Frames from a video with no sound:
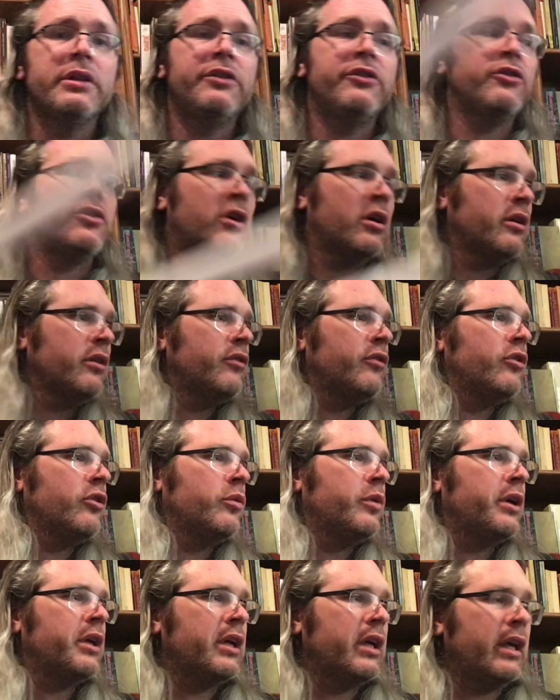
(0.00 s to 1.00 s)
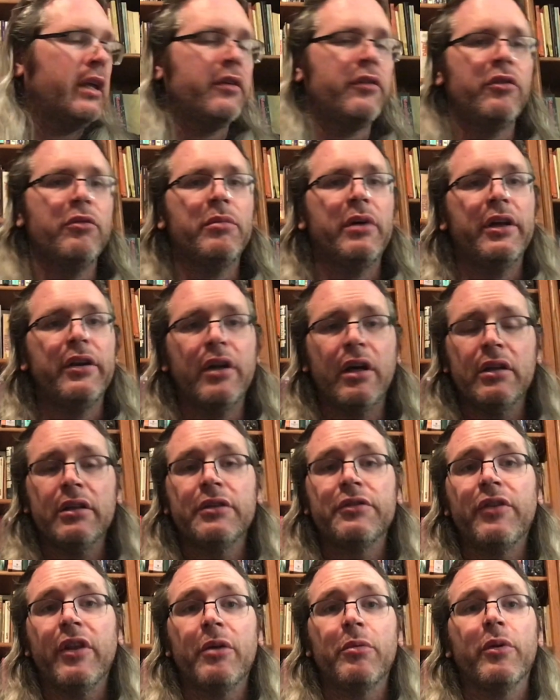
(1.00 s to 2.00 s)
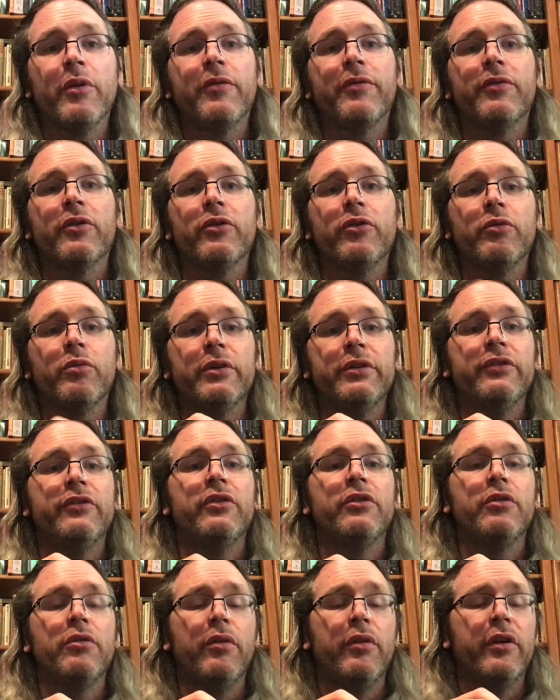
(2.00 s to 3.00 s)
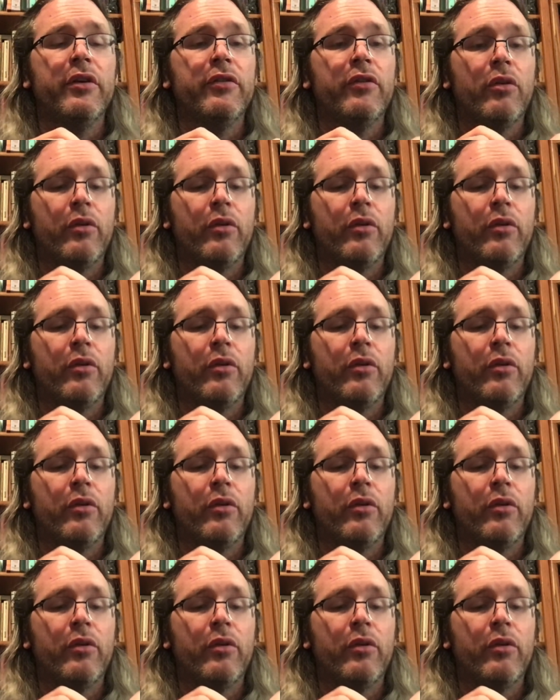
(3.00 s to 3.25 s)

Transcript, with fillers: started doing, and to my knowledge, they were the first ones to do this,